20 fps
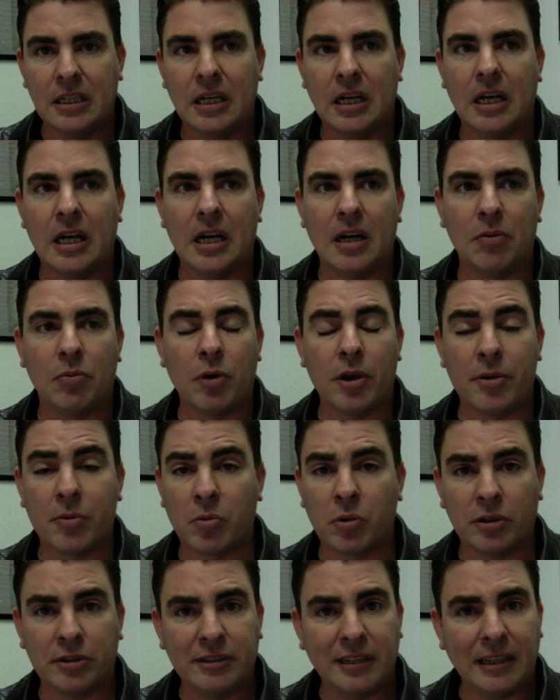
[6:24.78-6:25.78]
Whether
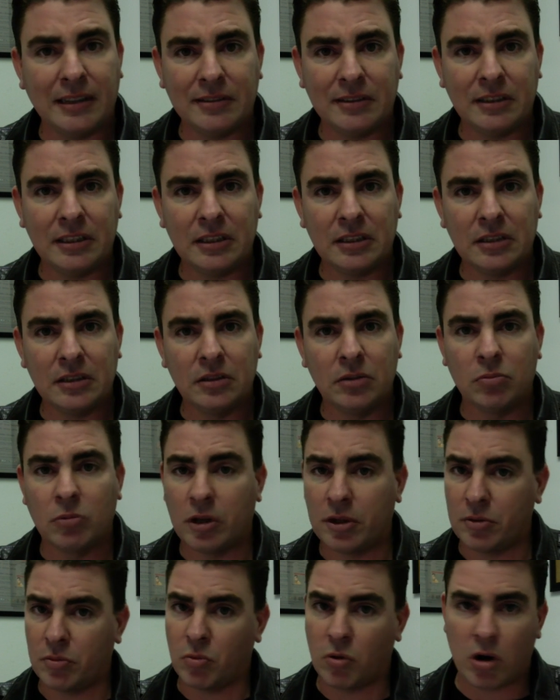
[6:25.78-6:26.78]
we're testing,
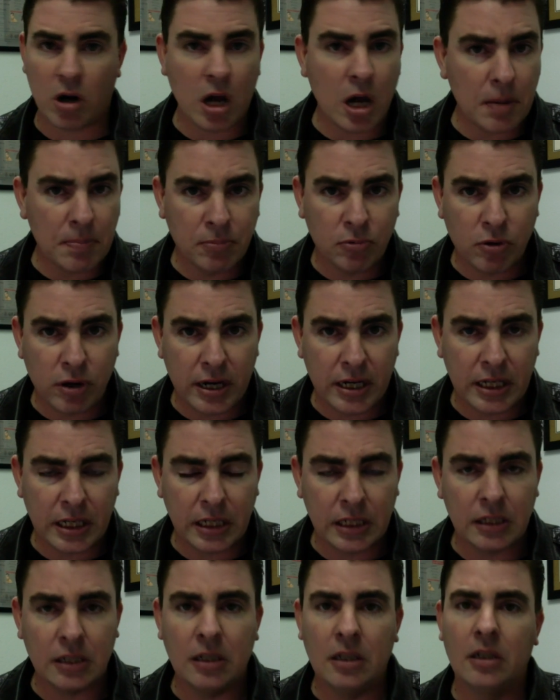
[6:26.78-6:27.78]
whether we're
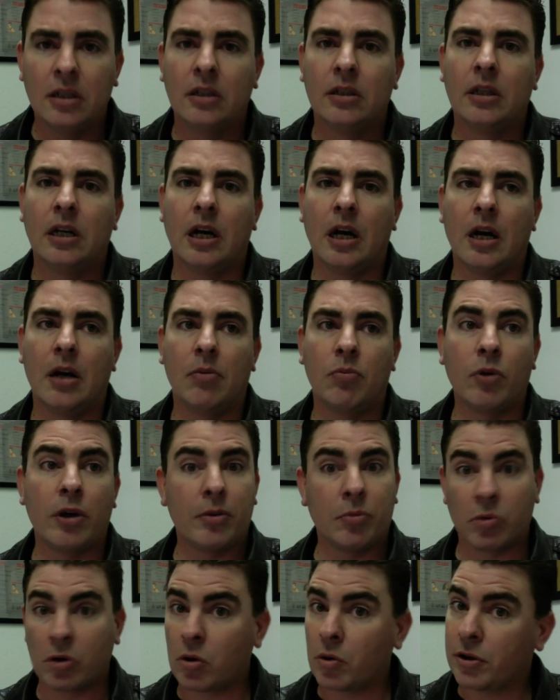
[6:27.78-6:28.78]
upgrading,
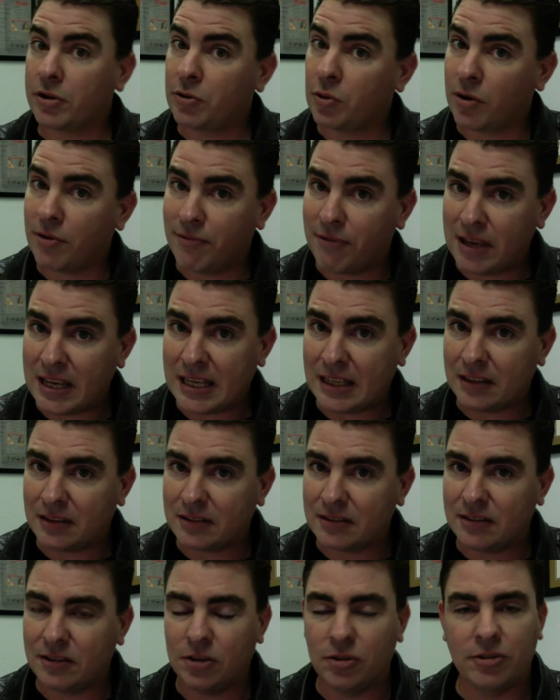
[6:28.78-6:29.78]
whether we're going to
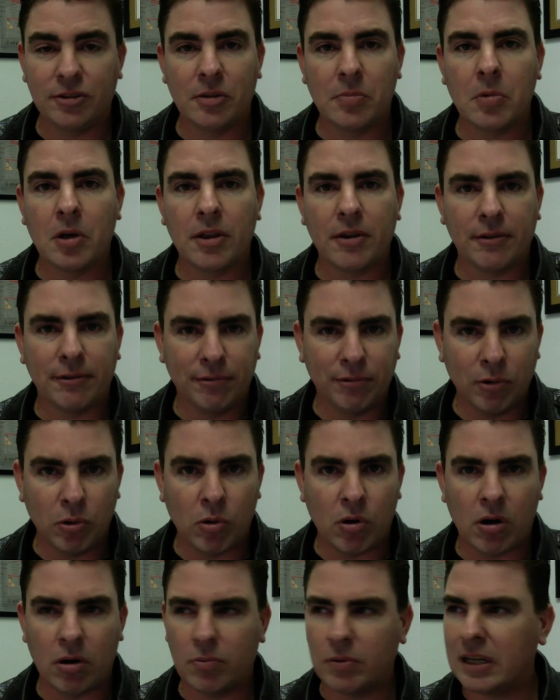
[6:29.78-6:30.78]
events, using them on the
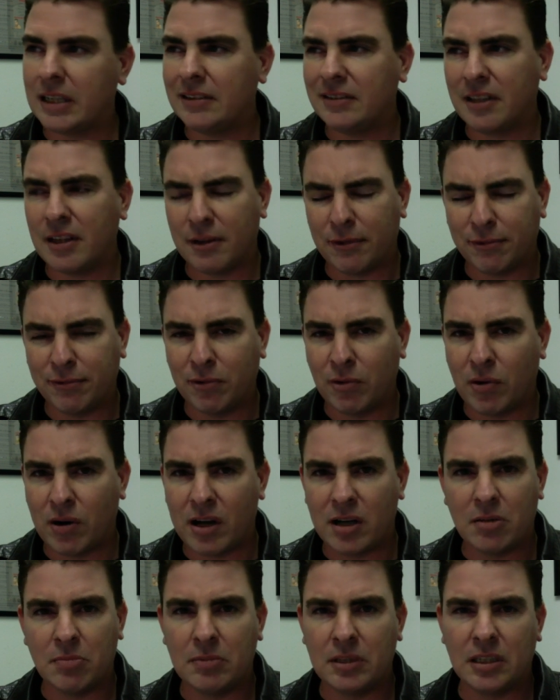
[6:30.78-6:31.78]
floor. When I say the floor,
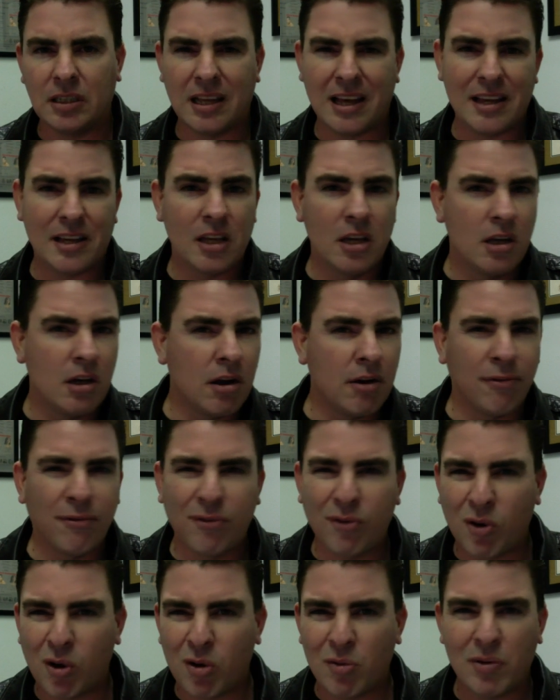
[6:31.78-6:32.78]
I don't mean like a
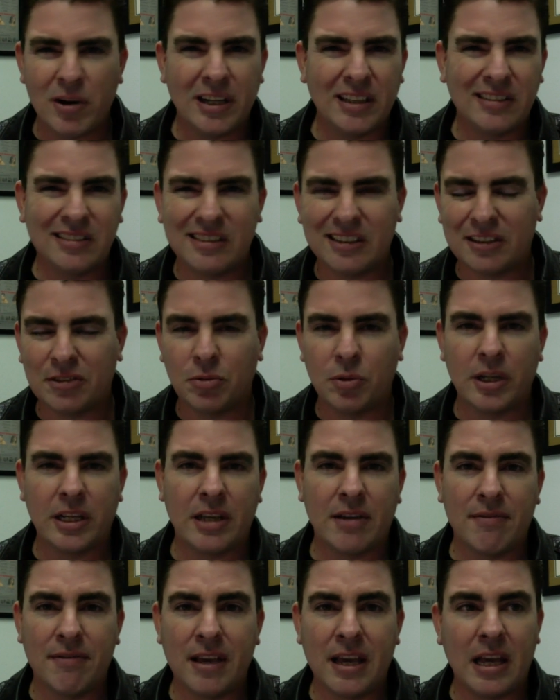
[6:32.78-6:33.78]
4-ring, 6-ring
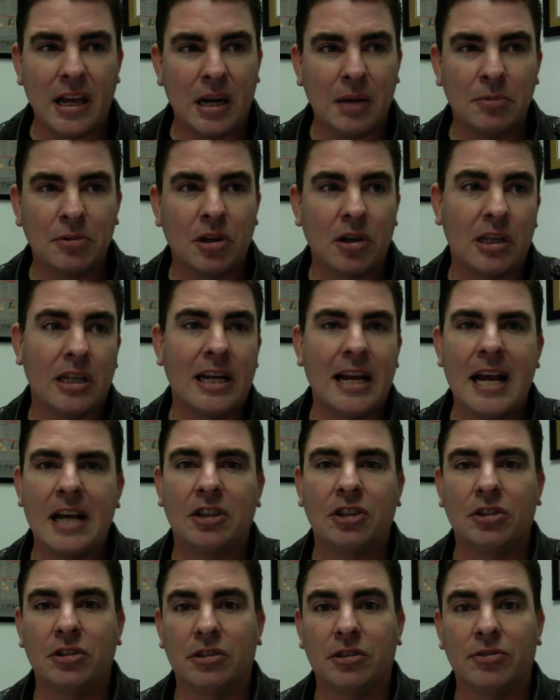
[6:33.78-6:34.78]
event. I'm talking
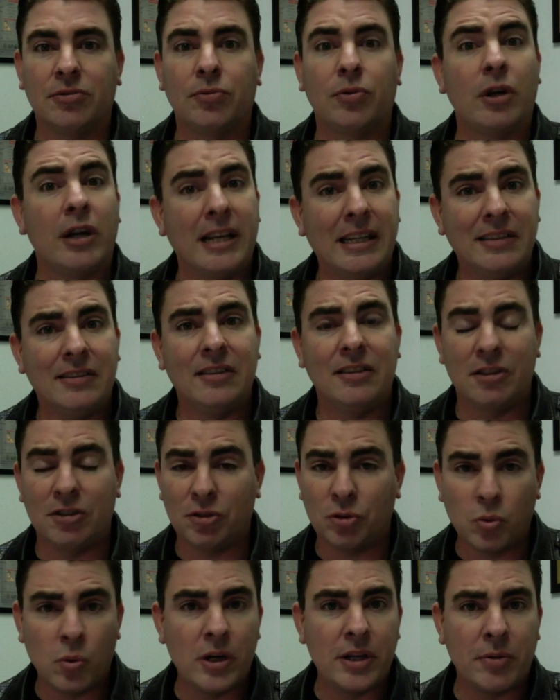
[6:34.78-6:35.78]
nationals for 18 to
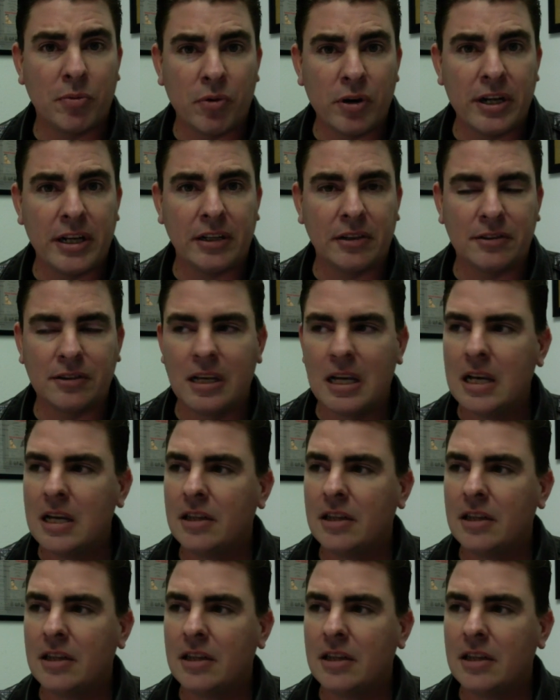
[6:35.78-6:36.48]
20 rings.